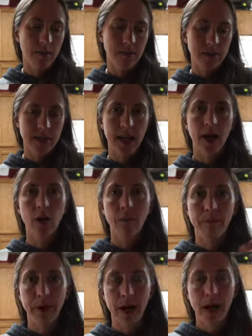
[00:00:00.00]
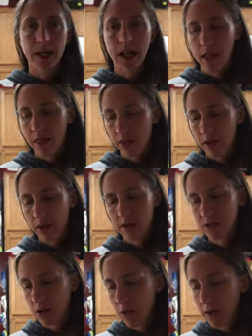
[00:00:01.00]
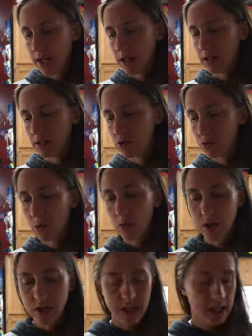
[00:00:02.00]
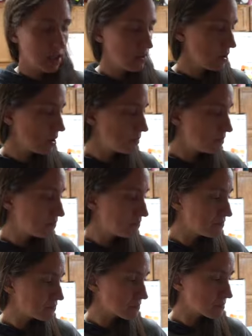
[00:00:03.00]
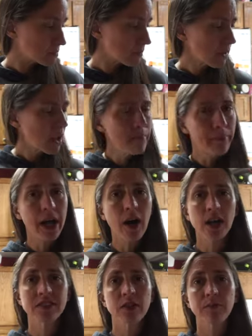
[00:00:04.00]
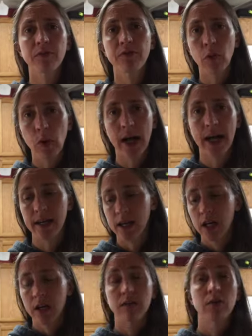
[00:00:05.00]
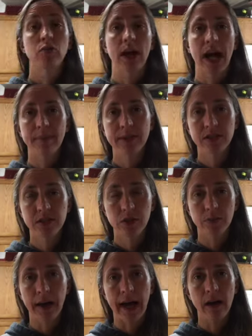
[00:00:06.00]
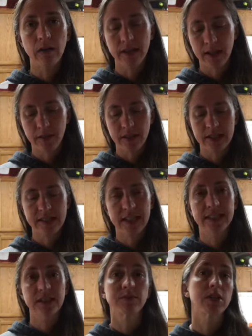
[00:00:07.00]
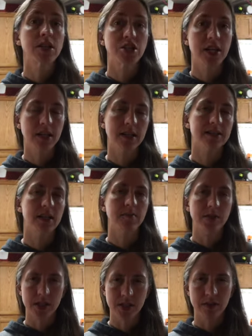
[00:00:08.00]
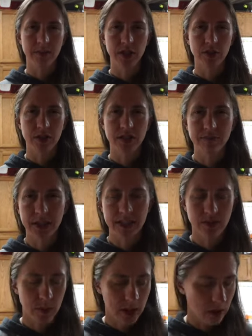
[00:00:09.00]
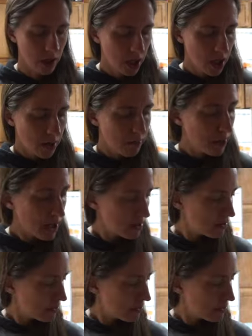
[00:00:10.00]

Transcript: to help bond the salt and the True Orange together. But also, before I grab a scoop out, like when this sets, I'm gonna shake this up just to make sure it's mixed well. But